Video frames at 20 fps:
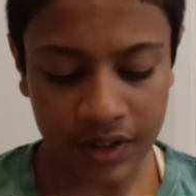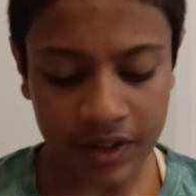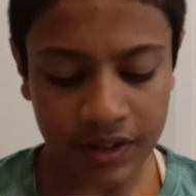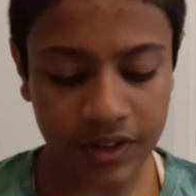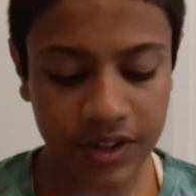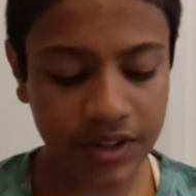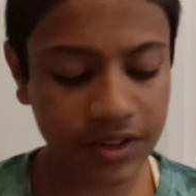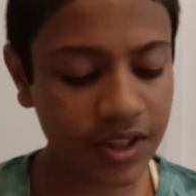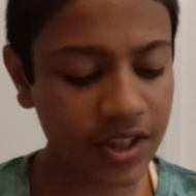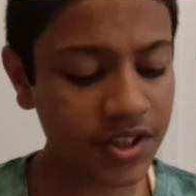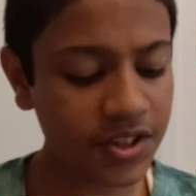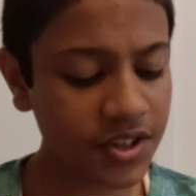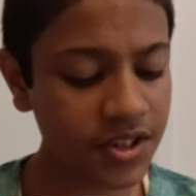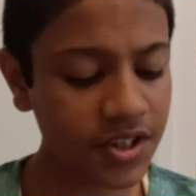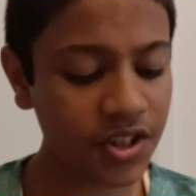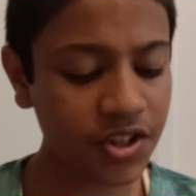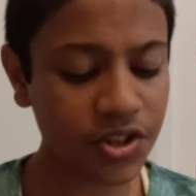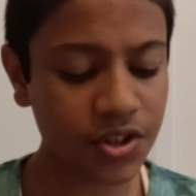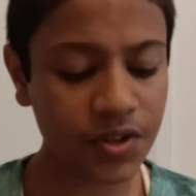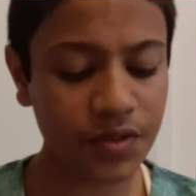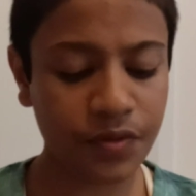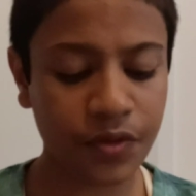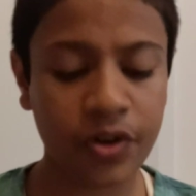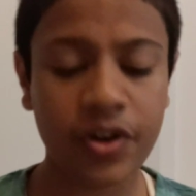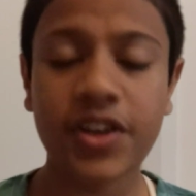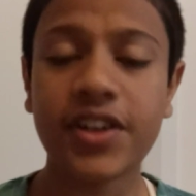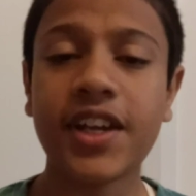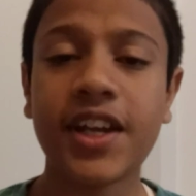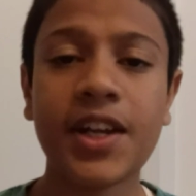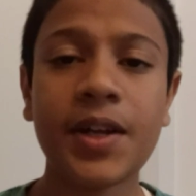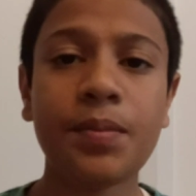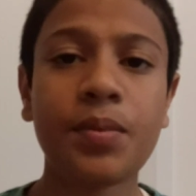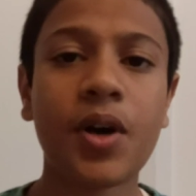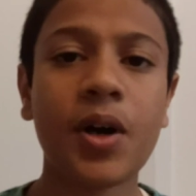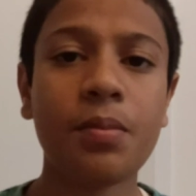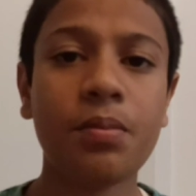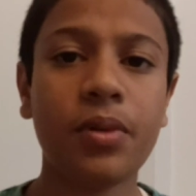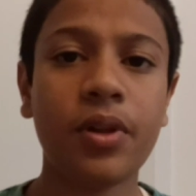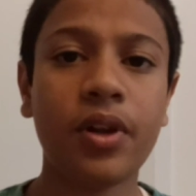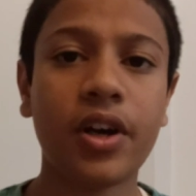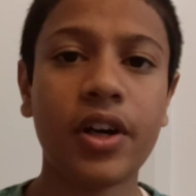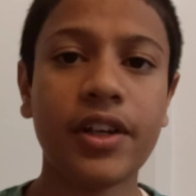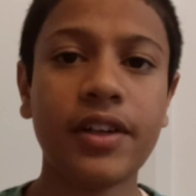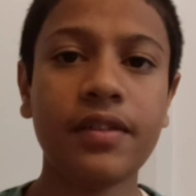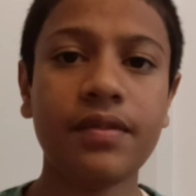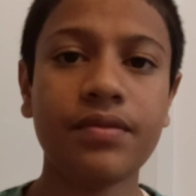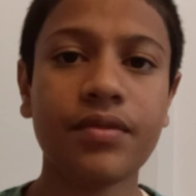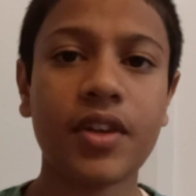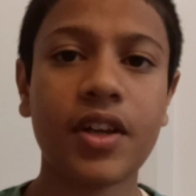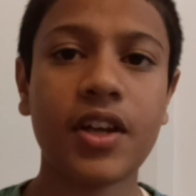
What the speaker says: The destination for a data pipeline